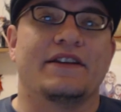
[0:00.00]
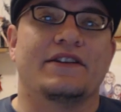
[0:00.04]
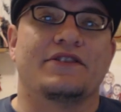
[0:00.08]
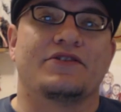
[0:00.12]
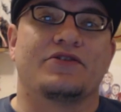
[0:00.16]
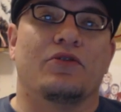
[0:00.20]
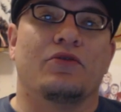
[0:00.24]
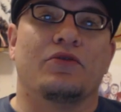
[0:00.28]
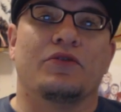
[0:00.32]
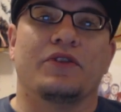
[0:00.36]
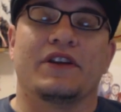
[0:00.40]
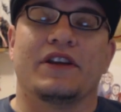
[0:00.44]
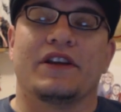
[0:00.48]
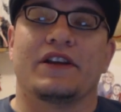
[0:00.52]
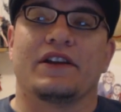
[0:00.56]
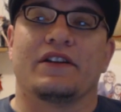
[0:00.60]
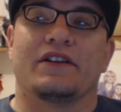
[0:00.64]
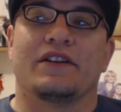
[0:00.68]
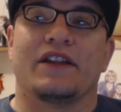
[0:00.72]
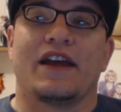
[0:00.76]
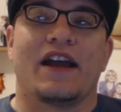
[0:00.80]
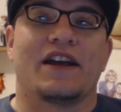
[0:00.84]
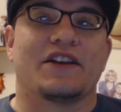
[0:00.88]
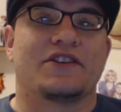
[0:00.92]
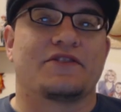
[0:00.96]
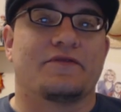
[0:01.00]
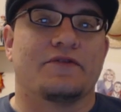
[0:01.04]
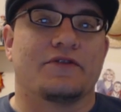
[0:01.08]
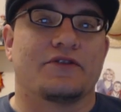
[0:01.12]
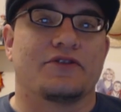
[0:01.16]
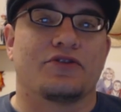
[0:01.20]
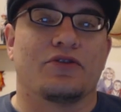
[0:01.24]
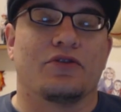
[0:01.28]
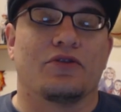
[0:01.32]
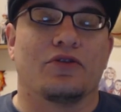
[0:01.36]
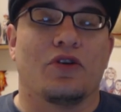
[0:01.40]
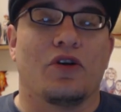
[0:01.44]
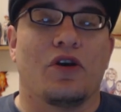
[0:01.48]
is only going to last for
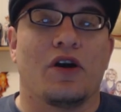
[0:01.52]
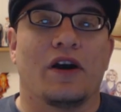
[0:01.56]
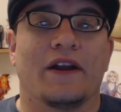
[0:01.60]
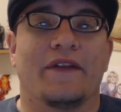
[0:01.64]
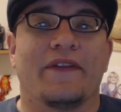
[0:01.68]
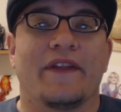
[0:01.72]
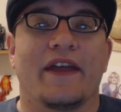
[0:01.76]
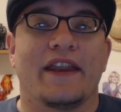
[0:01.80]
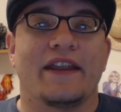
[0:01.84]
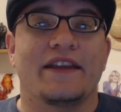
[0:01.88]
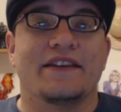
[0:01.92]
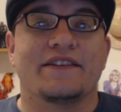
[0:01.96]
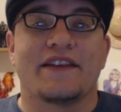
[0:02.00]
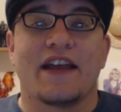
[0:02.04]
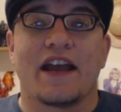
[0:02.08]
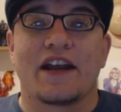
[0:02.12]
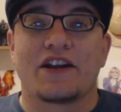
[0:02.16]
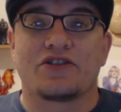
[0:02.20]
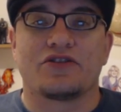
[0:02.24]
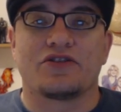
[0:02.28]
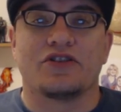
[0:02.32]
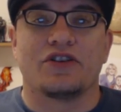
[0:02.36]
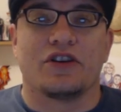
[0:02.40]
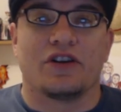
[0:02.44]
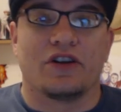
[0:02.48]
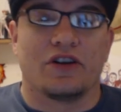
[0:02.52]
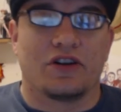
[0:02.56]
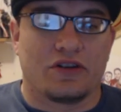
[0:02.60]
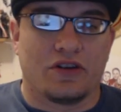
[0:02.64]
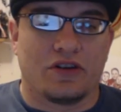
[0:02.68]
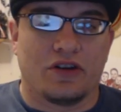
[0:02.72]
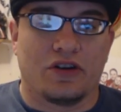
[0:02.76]
so long and that he's actually a,